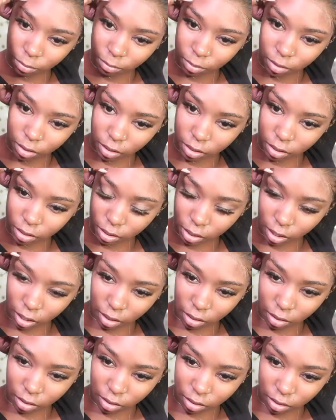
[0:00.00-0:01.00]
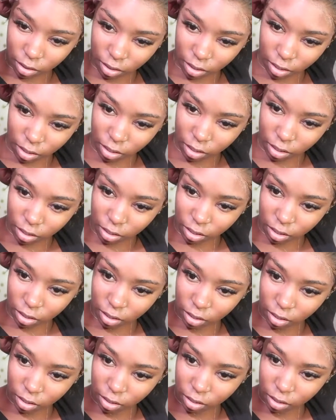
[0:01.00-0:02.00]
But it is kind of hard to cut
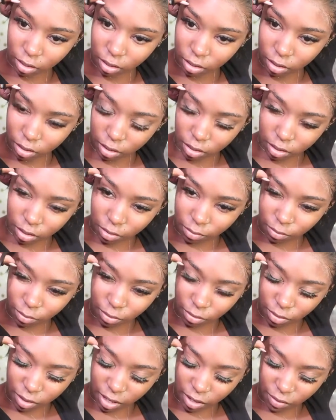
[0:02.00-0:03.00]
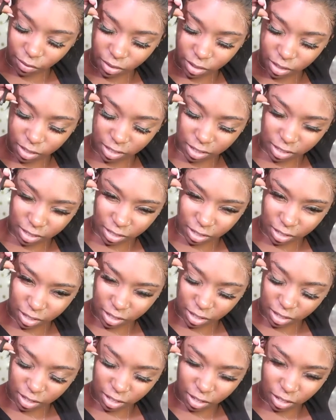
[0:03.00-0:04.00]
when you can't really
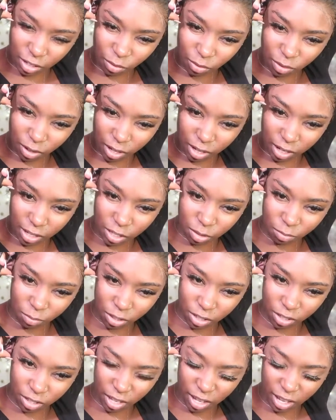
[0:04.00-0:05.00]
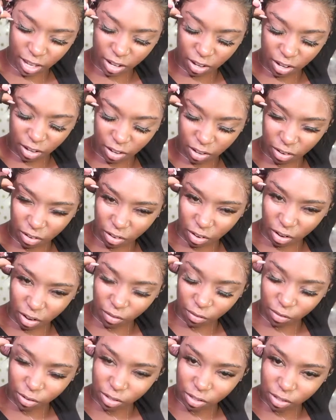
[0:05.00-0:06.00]
see and you don't want to cut too much of the hair
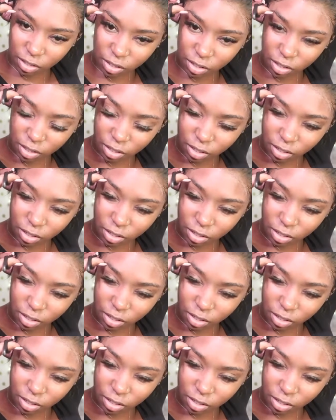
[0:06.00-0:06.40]
off, which is